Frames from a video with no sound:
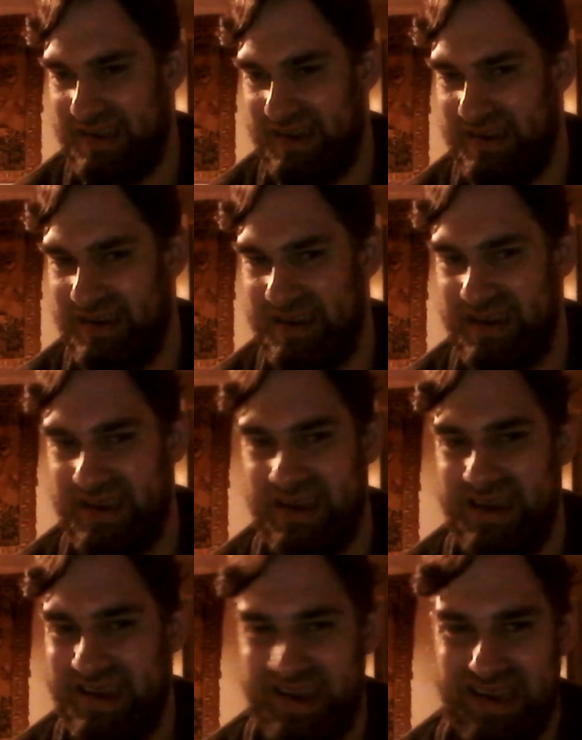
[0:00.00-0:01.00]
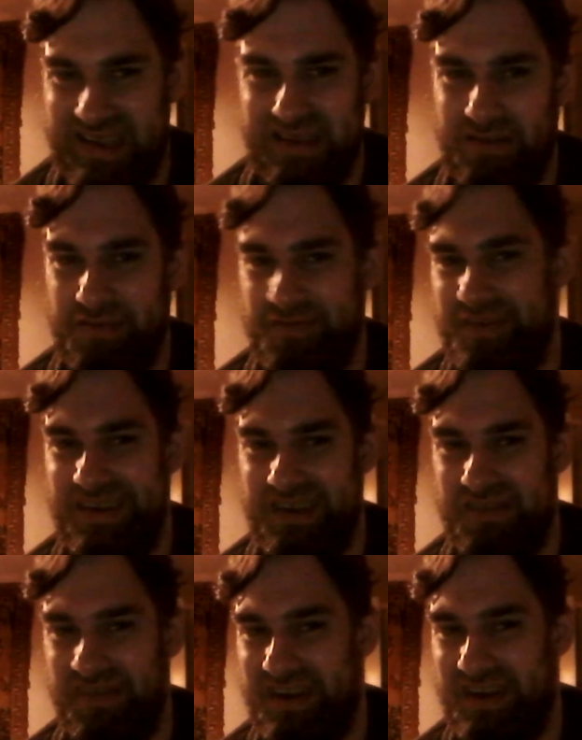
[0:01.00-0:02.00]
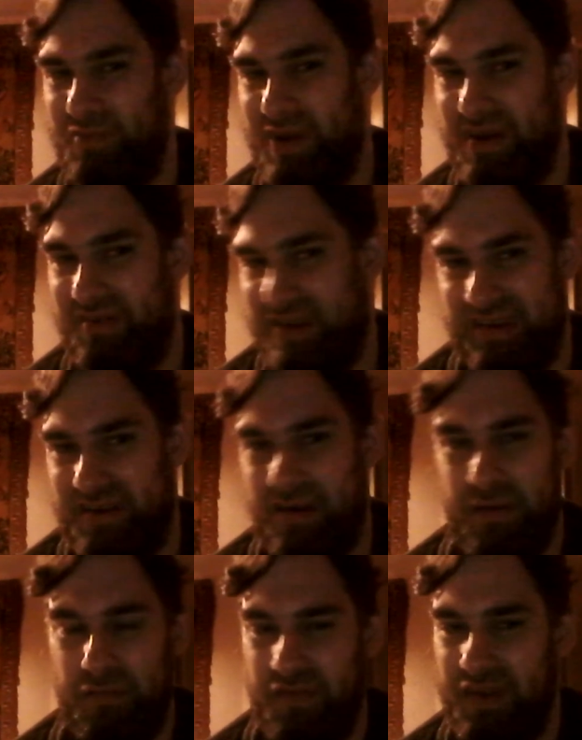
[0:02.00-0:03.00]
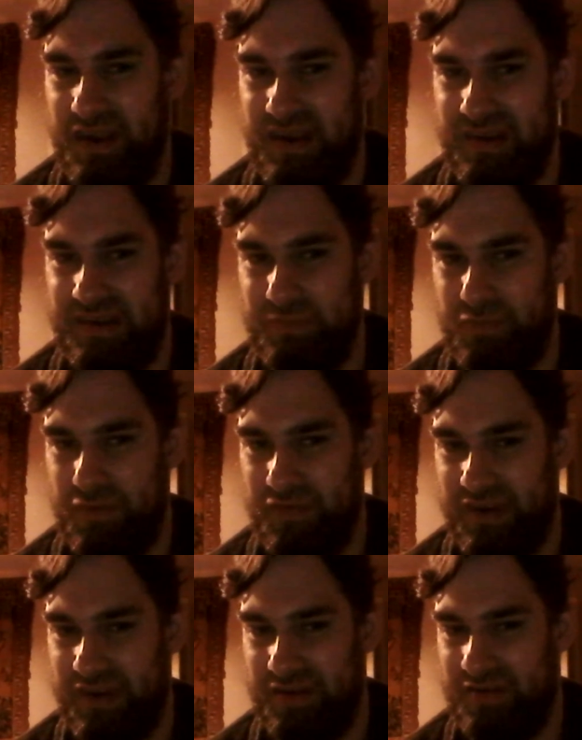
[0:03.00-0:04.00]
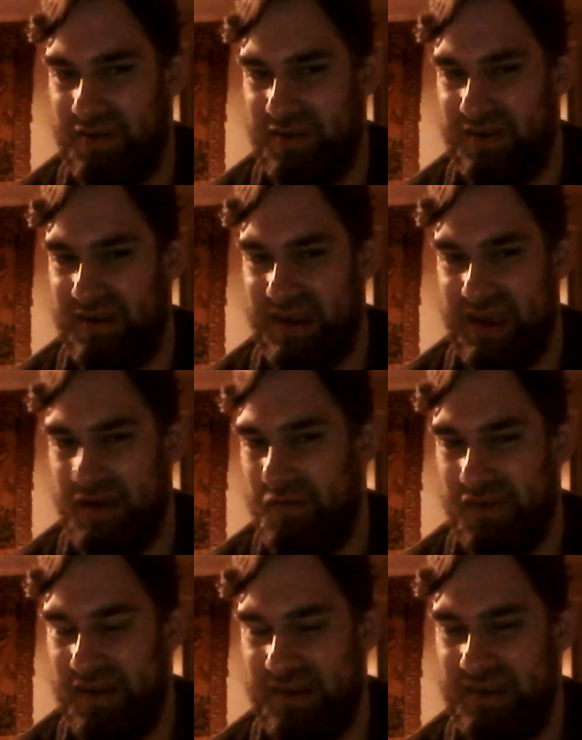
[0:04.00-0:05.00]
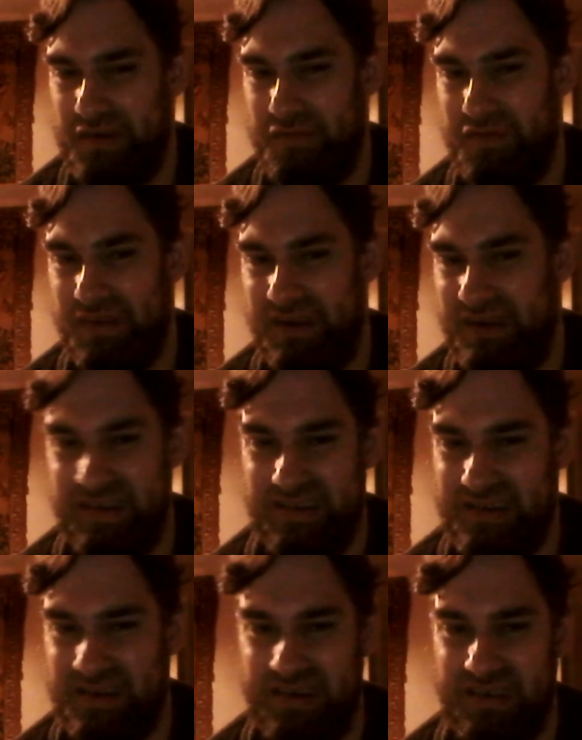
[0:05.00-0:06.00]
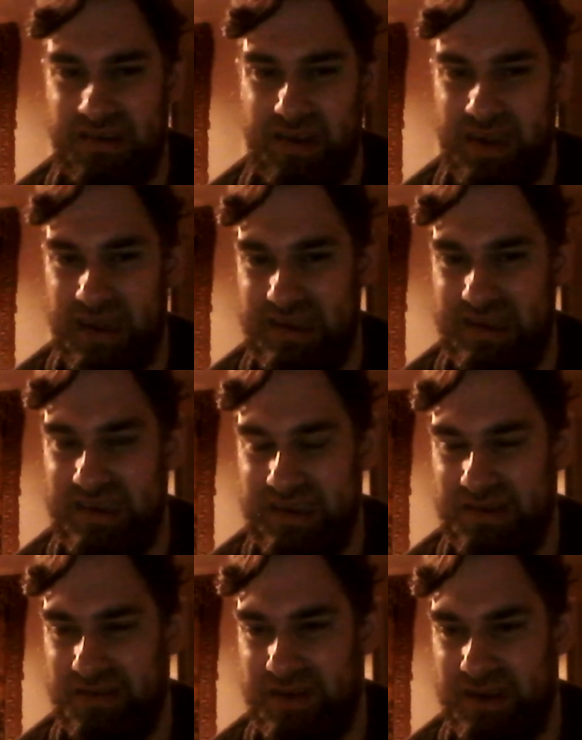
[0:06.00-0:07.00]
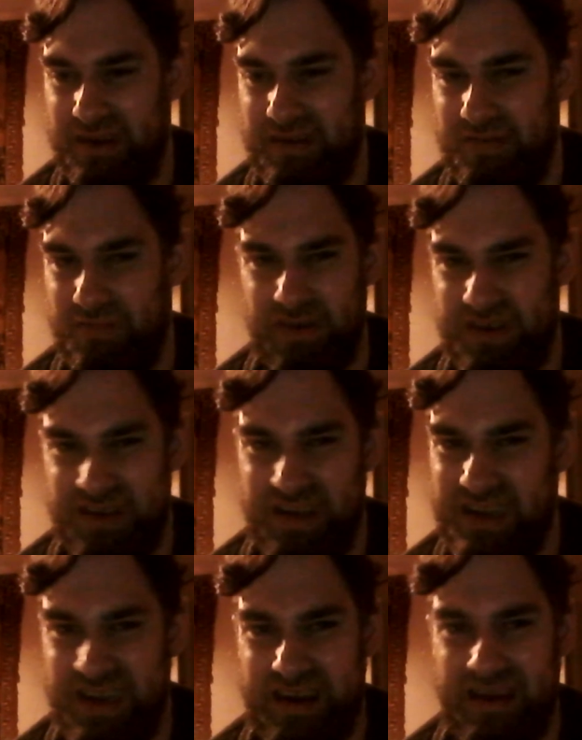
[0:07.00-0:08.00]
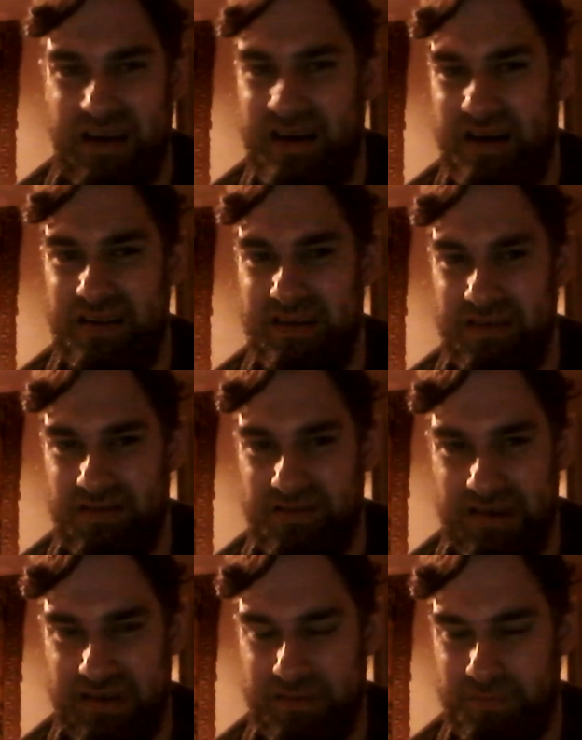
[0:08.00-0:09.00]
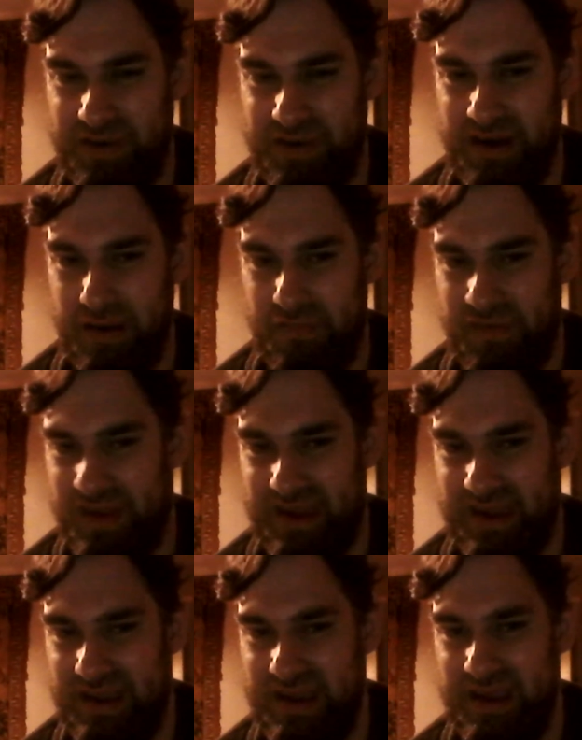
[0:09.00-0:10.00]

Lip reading: And it's sort of this thing where he's like flirting with her, and at first you think he's just like hitting on her, which he kind of is, but I think